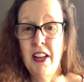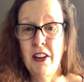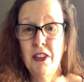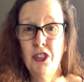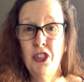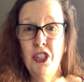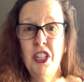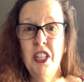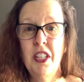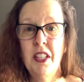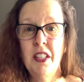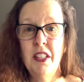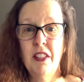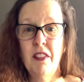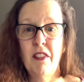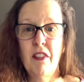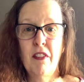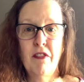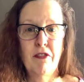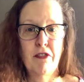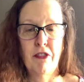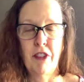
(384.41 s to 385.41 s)
She is
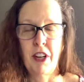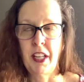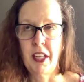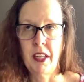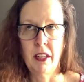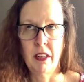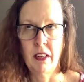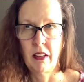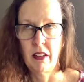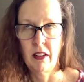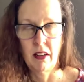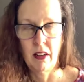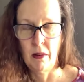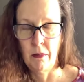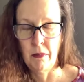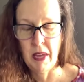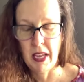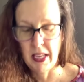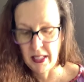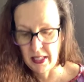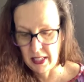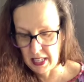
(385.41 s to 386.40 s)
freaking
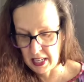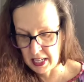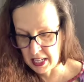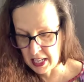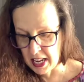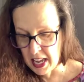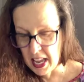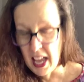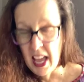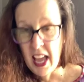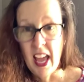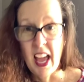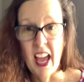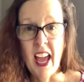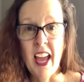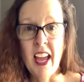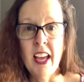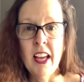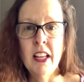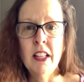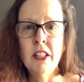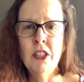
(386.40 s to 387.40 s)
amazing.
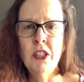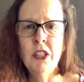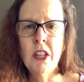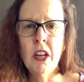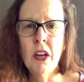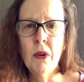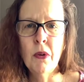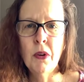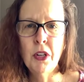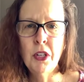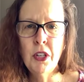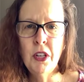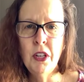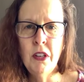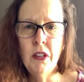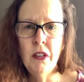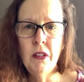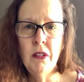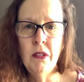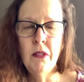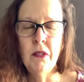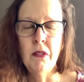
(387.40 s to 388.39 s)
And so are
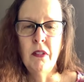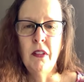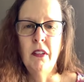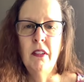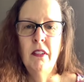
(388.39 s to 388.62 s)
you.